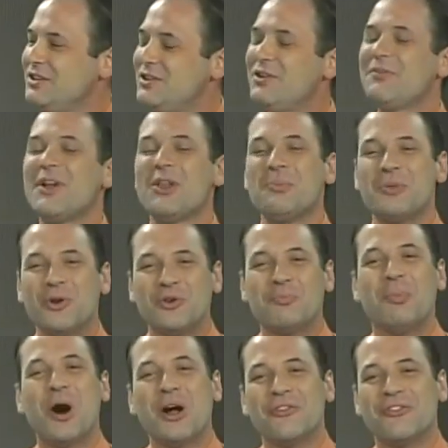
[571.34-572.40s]
develop those
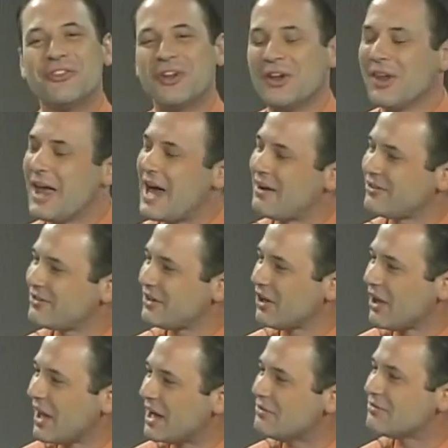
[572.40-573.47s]
bonds that'll last a
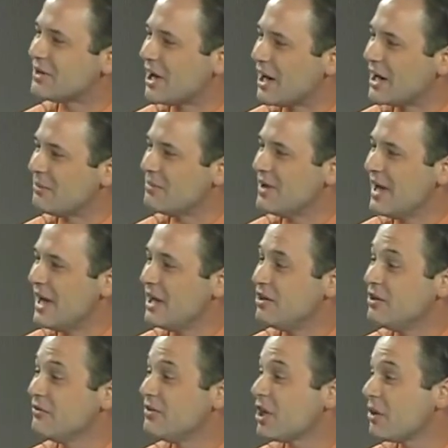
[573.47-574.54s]
lifetime,
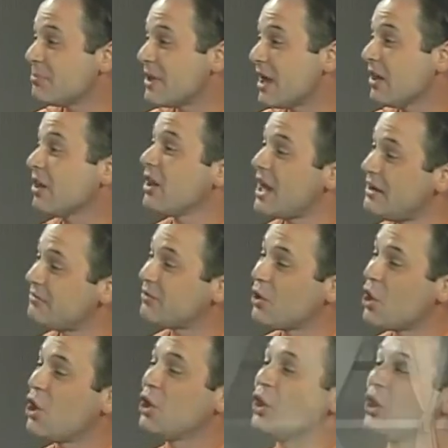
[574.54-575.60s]
and develop that lifelong